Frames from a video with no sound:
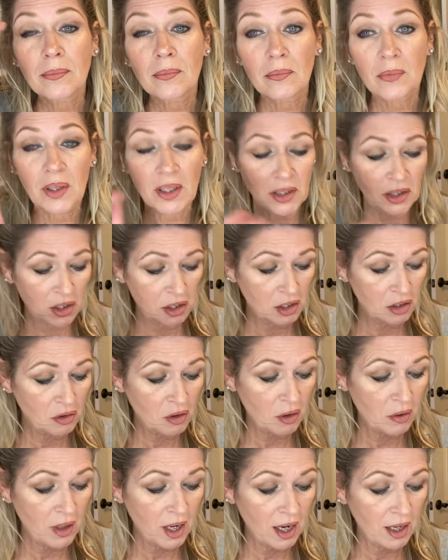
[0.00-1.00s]
Let's just
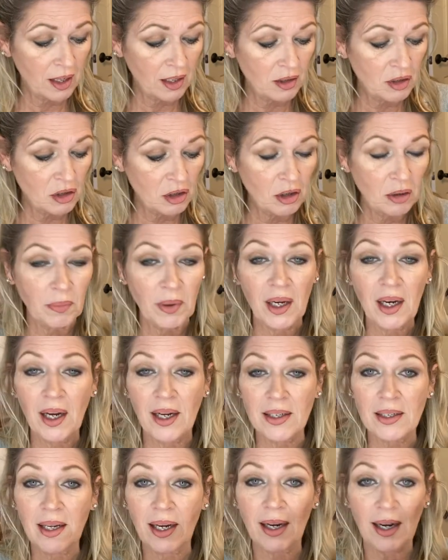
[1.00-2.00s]
throw that in too,
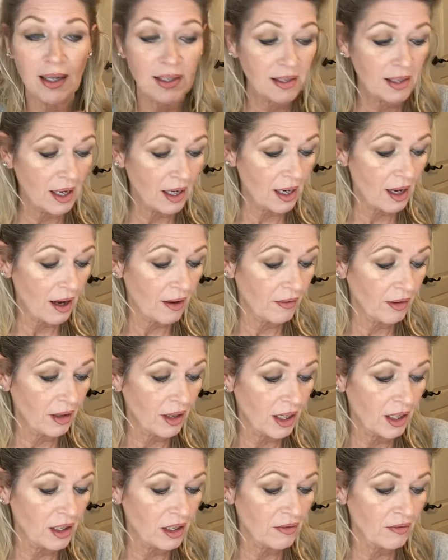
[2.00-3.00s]
because like I said,
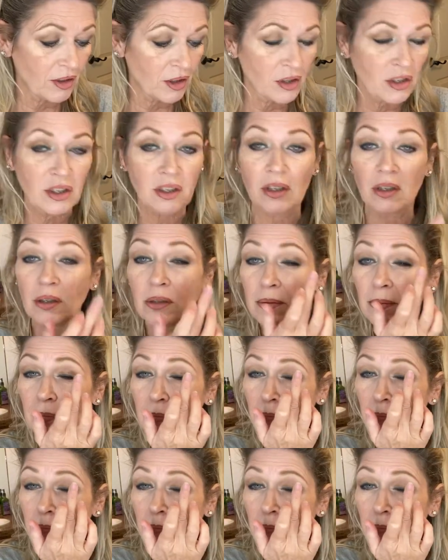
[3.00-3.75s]
everything is versatile.